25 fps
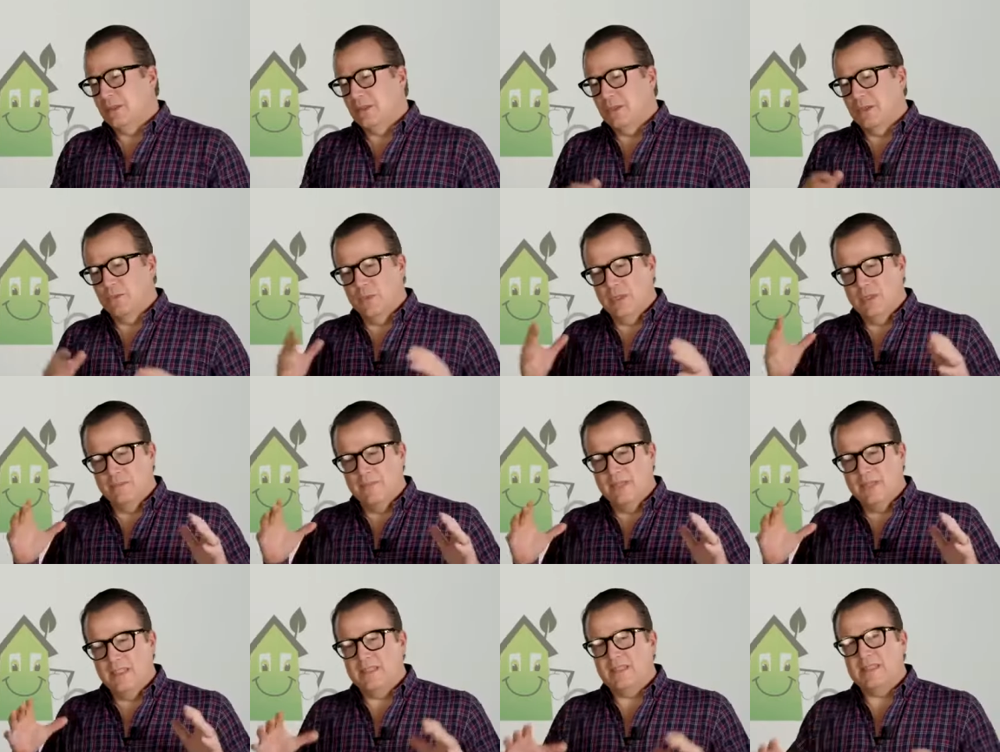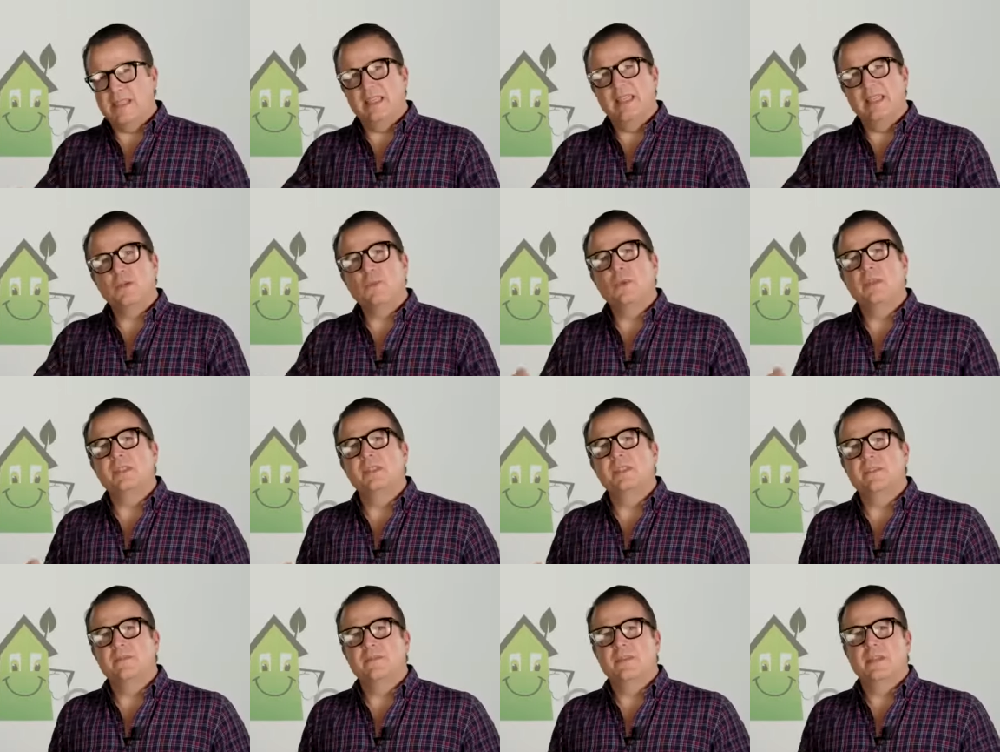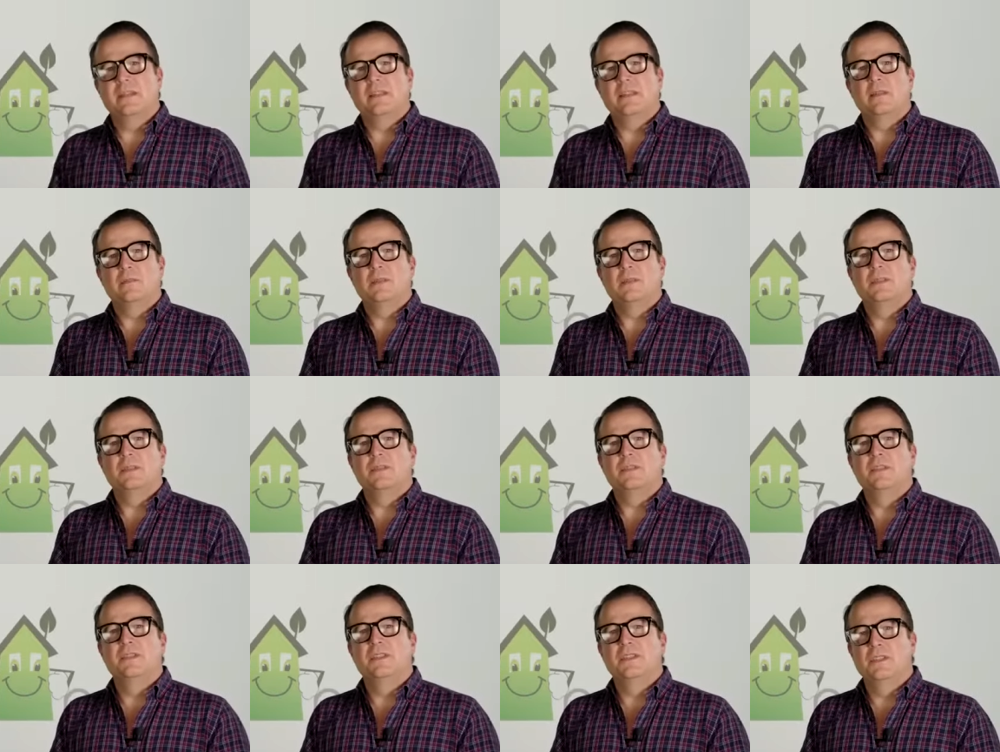are would be take what's
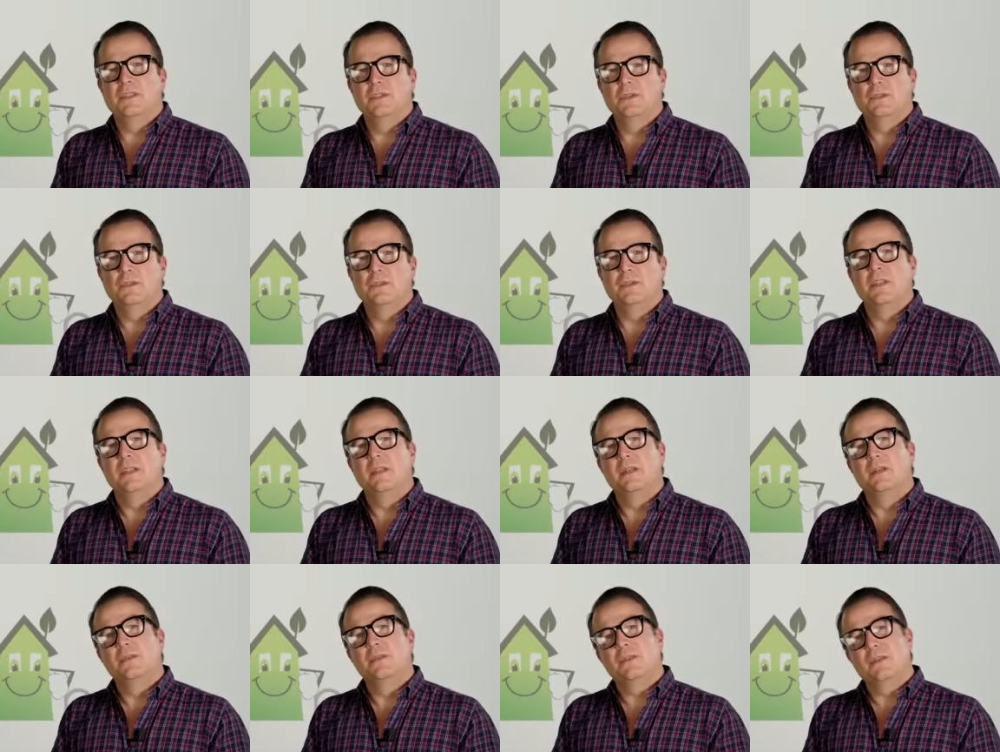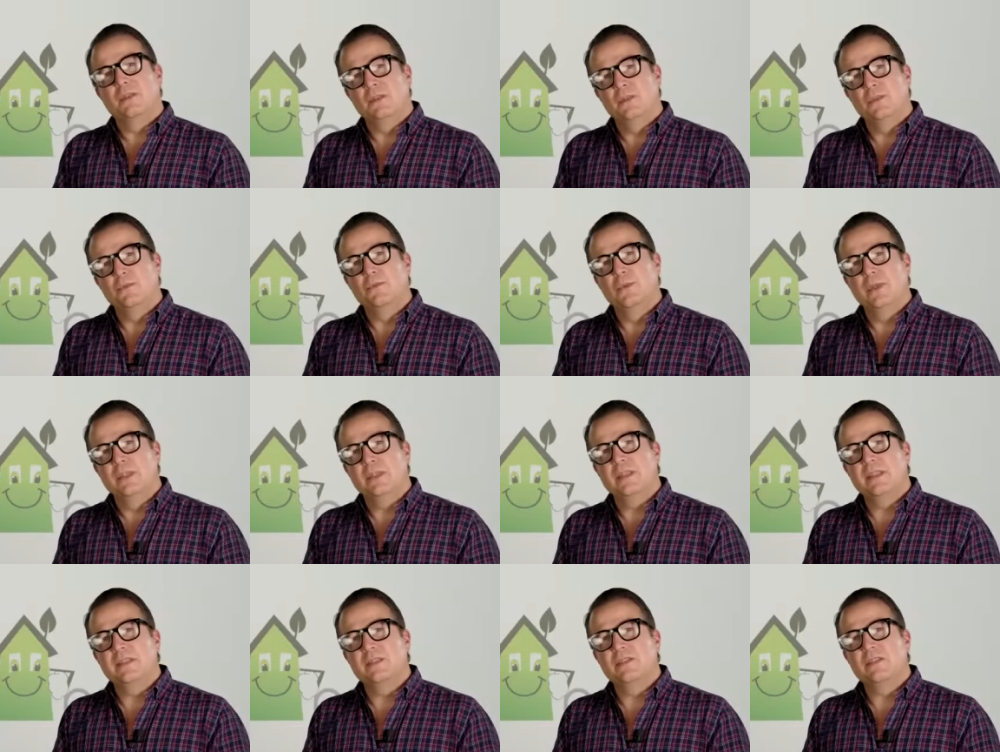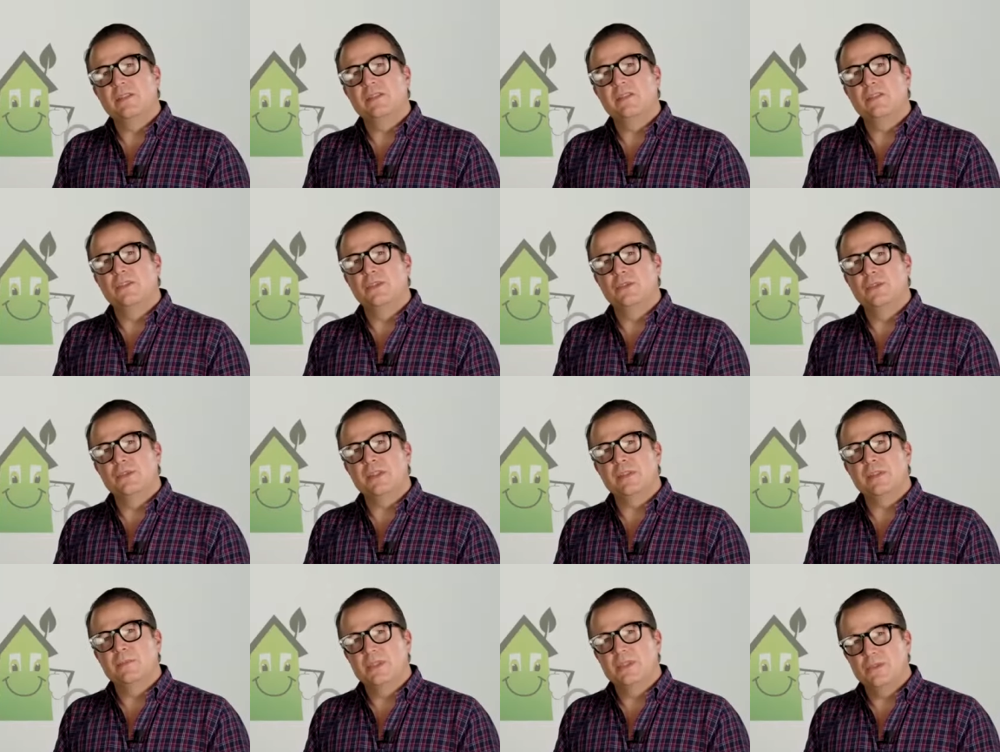available to you you know you really do
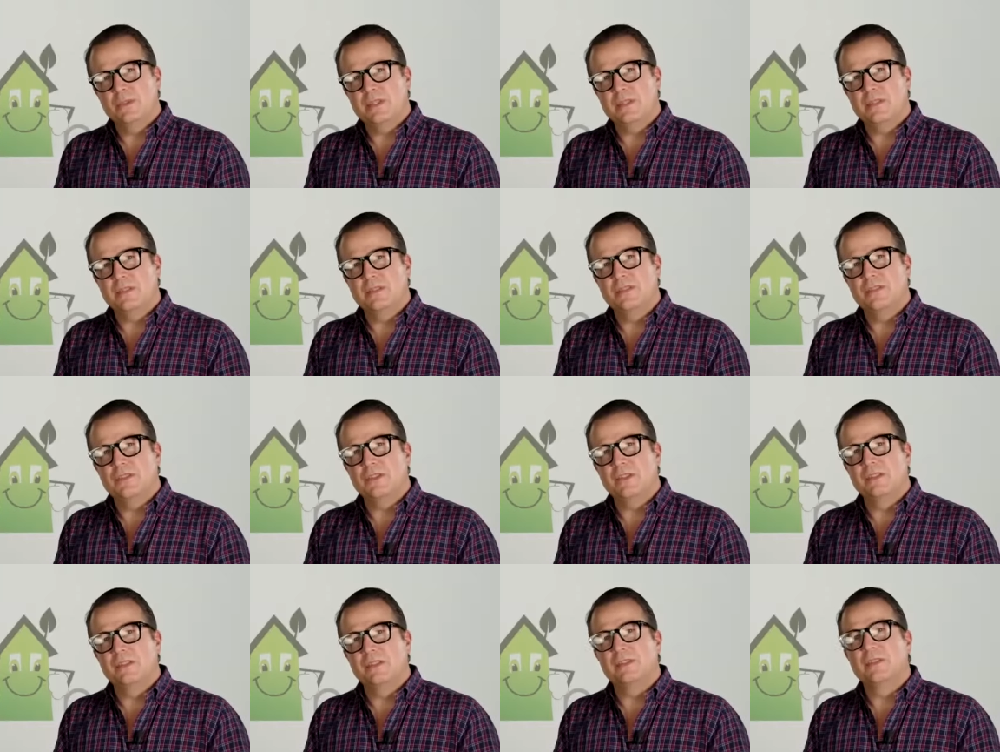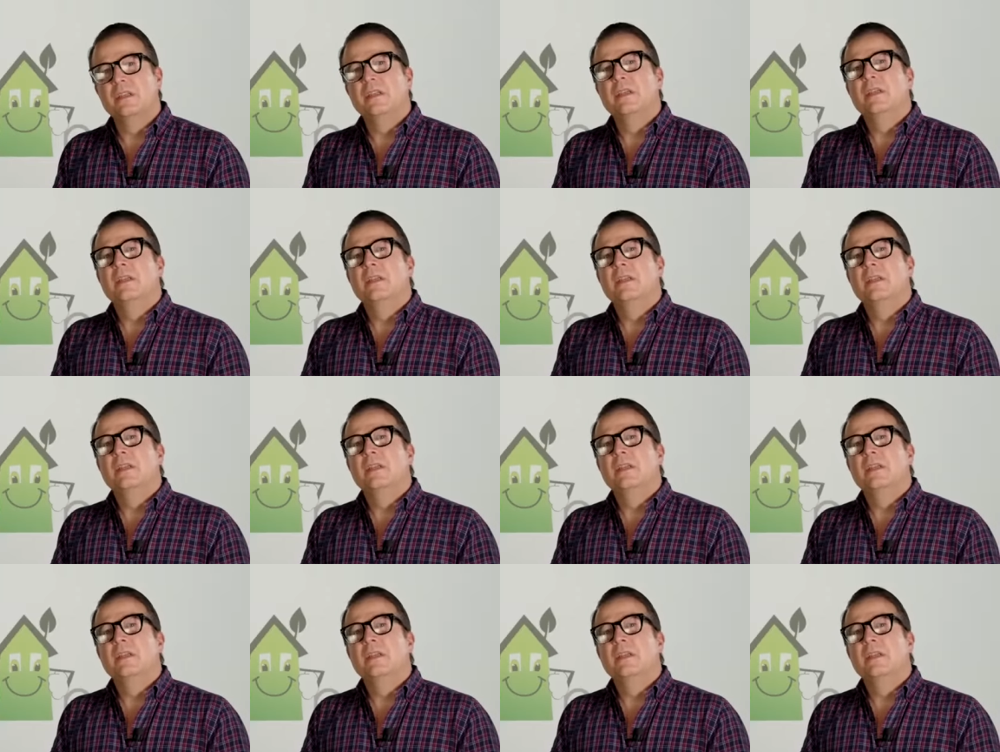some due diligence